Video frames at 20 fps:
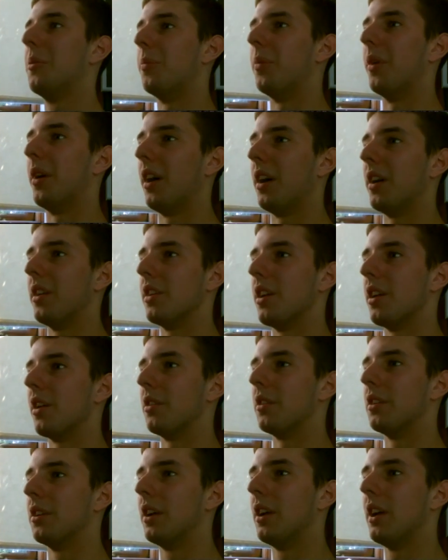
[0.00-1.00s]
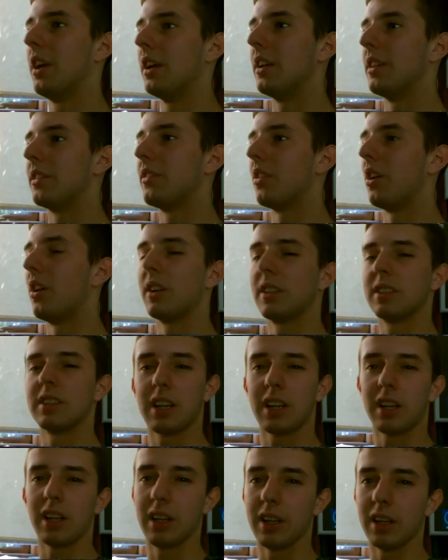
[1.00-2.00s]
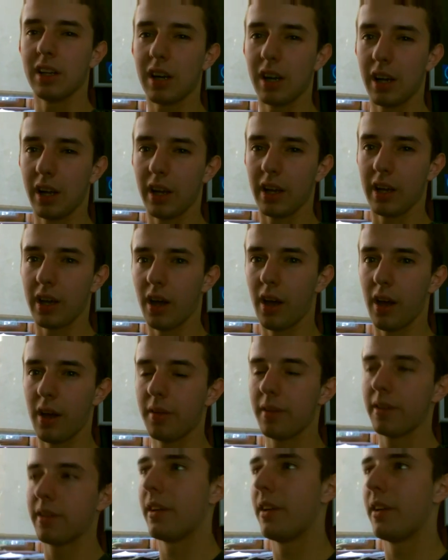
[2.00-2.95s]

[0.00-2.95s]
but it's not exactly a clear cut.